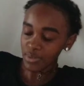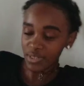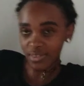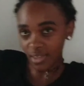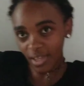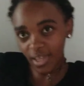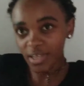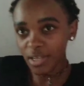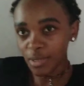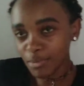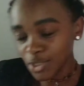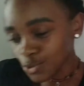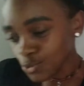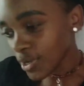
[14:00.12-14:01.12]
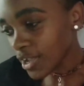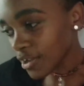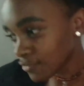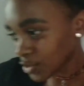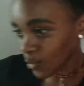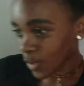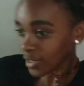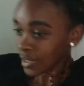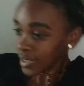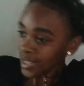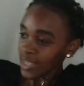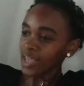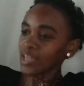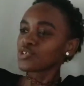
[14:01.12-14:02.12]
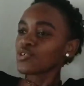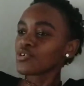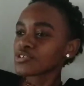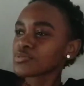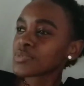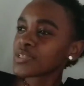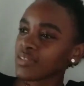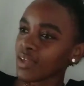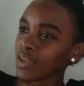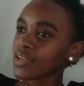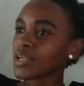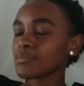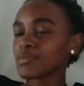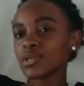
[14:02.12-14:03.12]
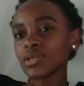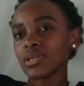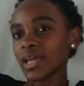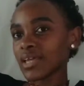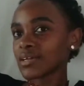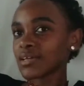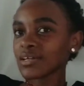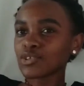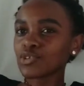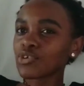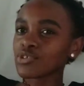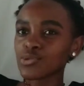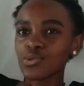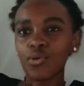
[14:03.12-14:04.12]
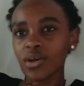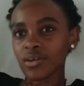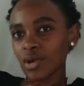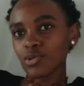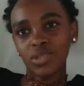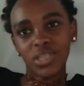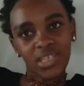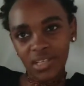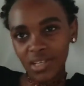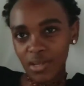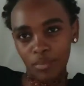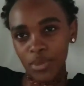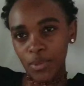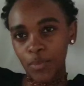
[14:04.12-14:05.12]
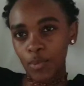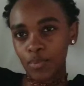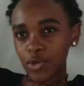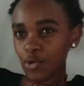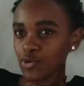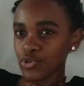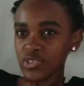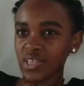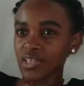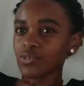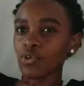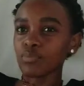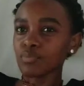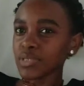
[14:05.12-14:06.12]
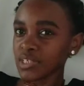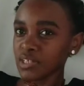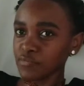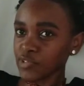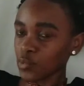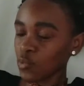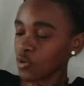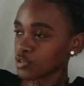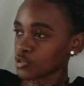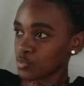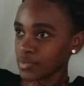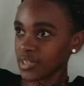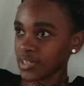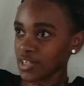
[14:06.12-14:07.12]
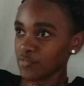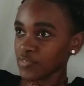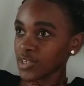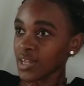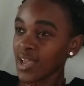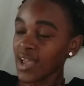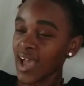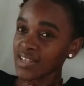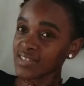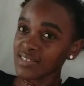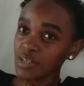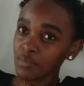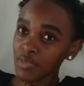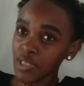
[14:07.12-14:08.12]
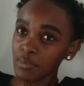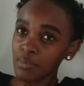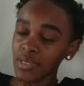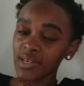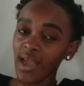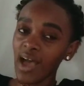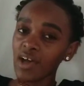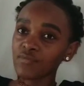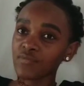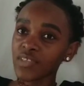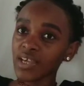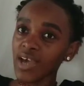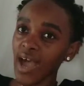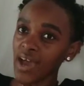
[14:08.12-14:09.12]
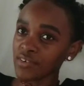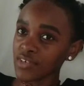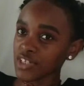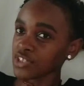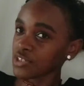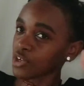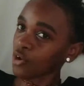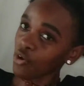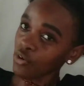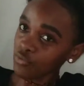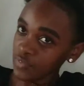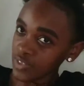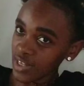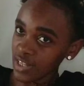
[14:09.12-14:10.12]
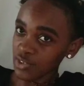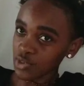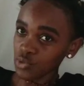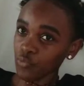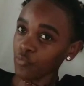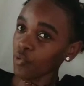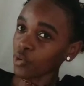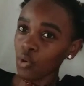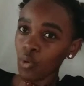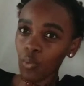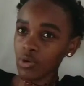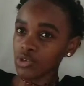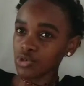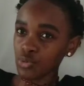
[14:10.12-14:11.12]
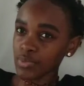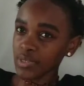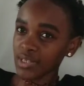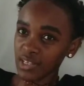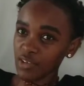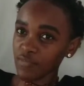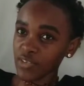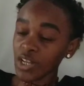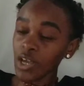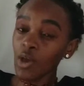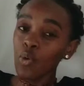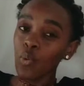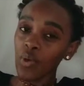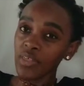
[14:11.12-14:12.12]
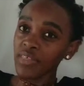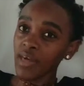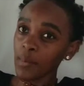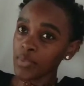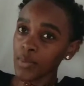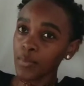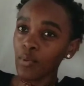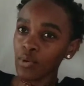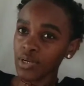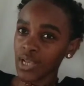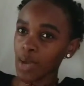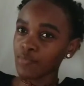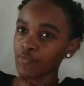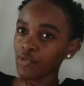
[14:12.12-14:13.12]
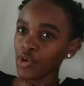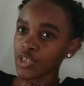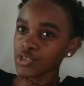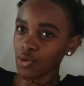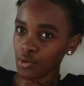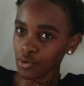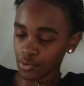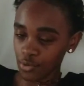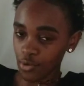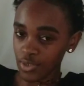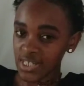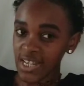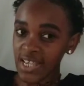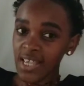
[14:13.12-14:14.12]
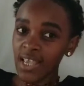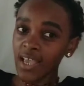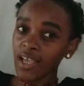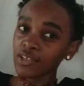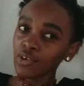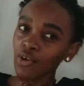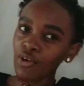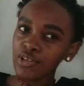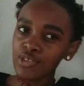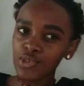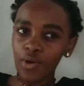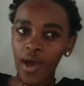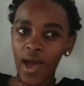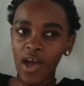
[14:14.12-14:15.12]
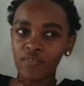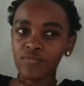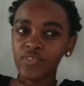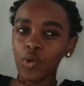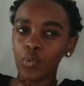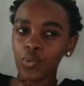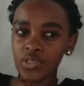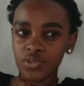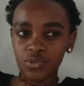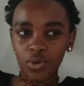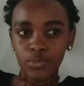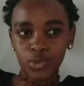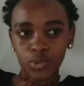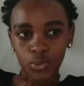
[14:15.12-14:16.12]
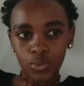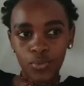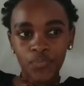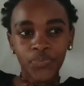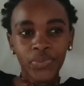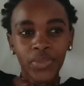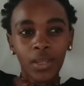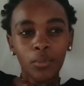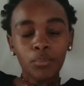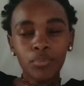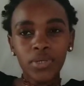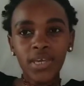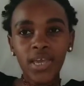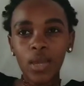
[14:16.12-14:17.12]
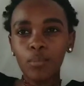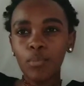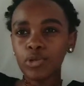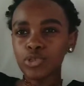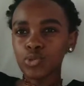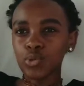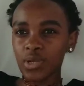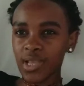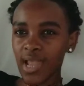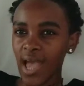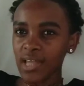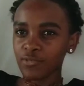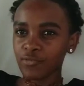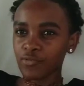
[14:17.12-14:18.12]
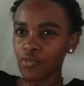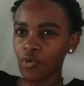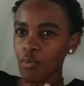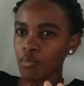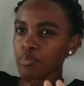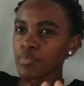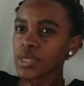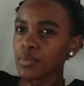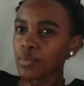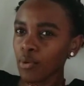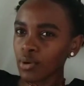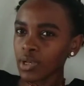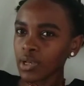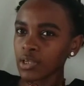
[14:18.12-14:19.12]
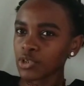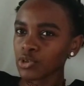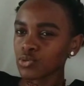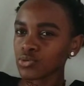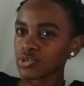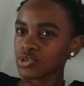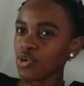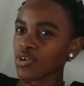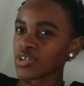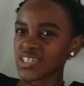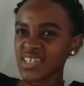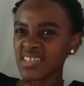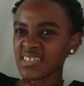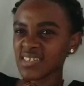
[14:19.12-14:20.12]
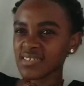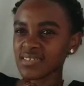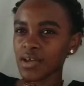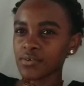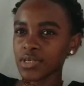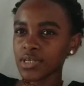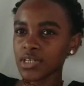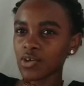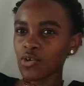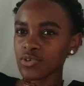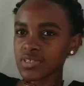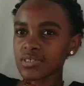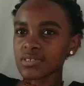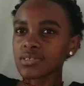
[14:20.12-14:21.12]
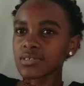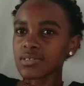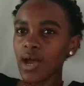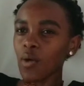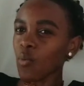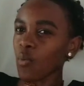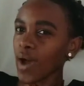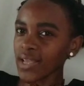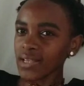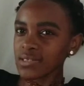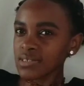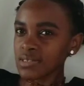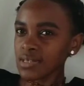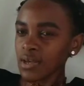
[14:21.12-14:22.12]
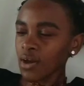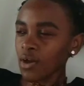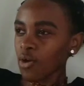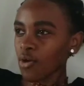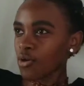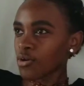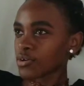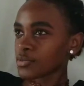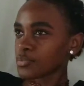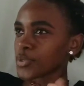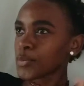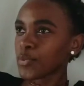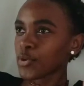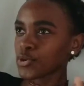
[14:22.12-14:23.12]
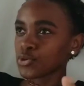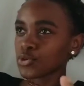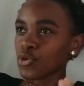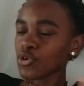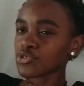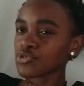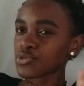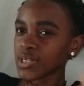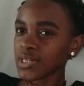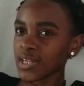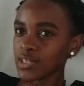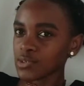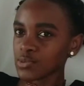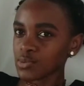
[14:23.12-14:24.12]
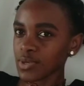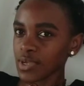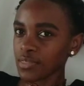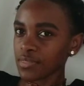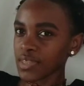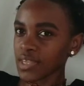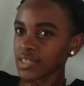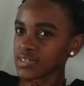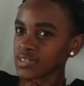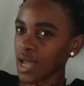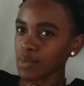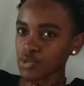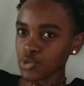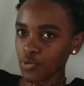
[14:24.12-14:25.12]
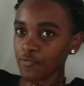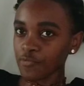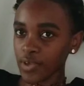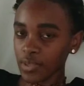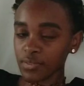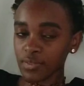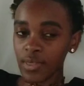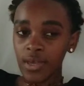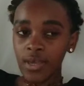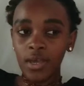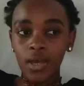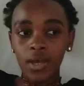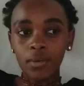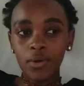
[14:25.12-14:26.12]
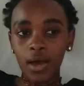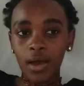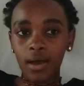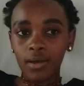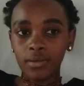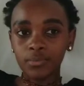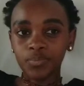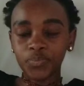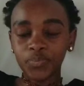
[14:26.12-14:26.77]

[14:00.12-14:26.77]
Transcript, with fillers: be the enemy to everyone. And don't be the enemy, like, don't go around killing people because they don't believe in what you believe in. I simply mean have the courage, the confidence to follow what you believe in, whether people clap for it or not. And also have the wisdom to be able to learn from people you don't necessarily consider wise or people you don't relate with in terms of faith. Uh,